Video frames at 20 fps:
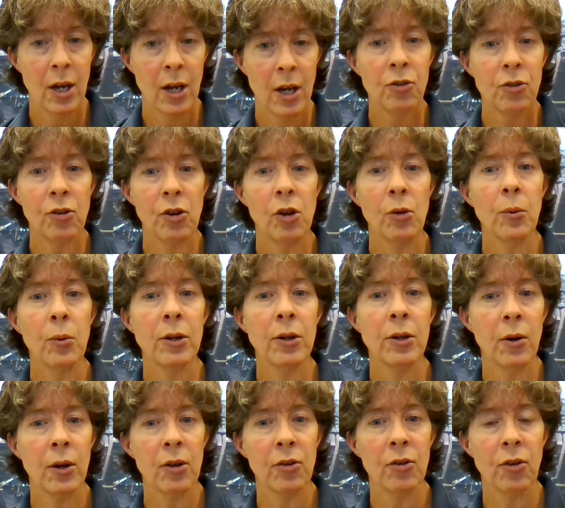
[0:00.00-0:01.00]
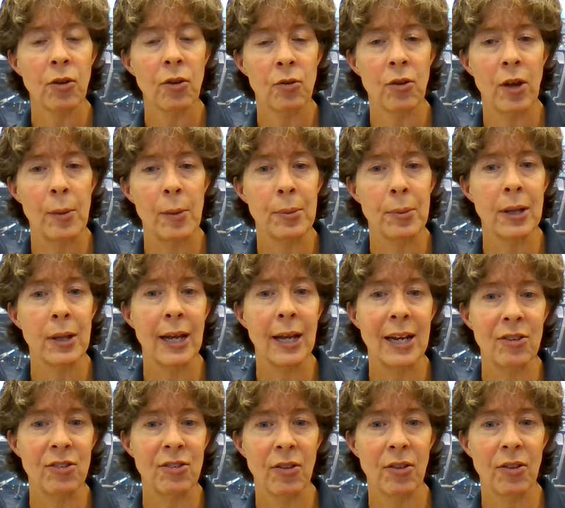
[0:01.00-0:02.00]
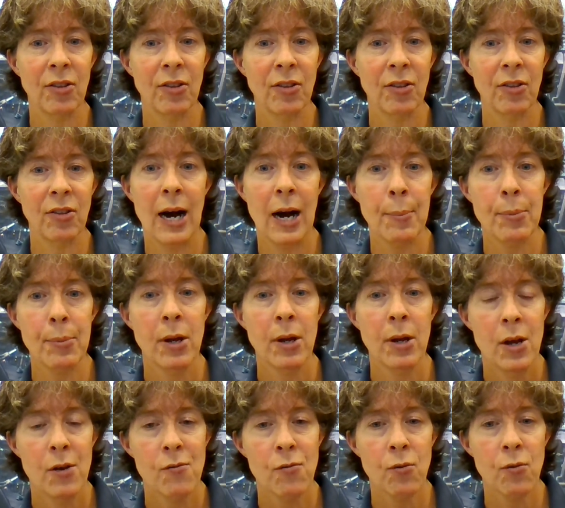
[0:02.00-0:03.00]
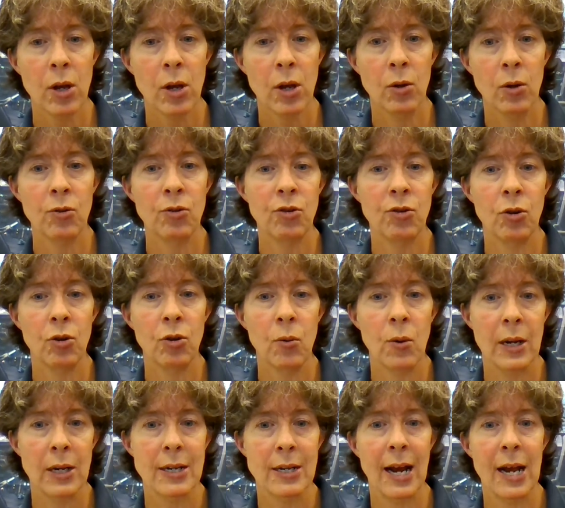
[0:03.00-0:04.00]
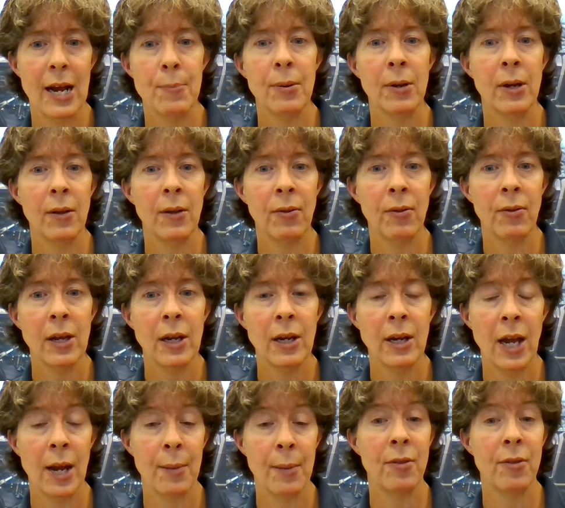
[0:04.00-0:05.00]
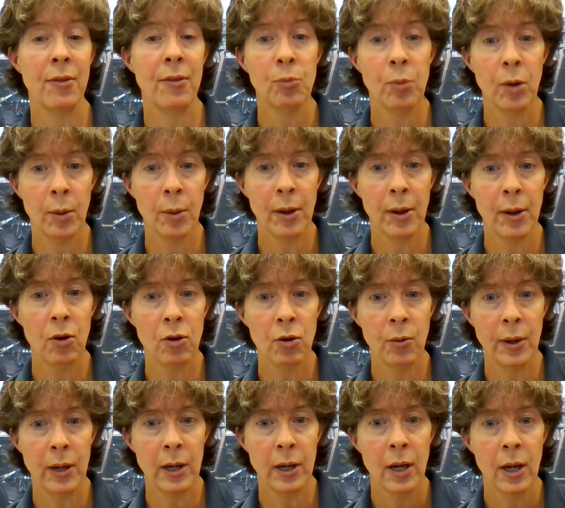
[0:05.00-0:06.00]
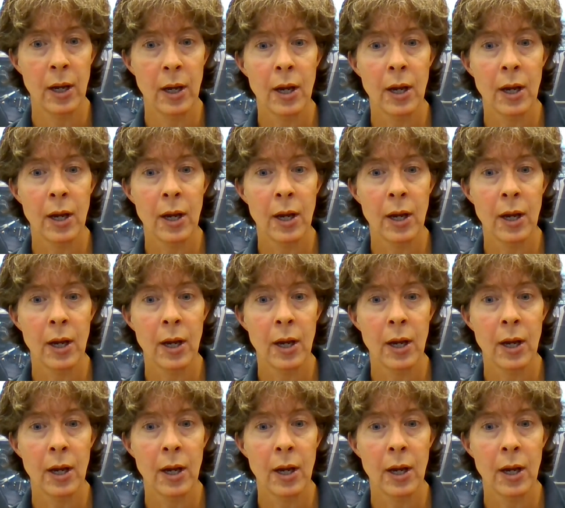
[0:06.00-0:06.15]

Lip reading: So you will notice there's a place at the top for you to type in the name of the experiment you're doing,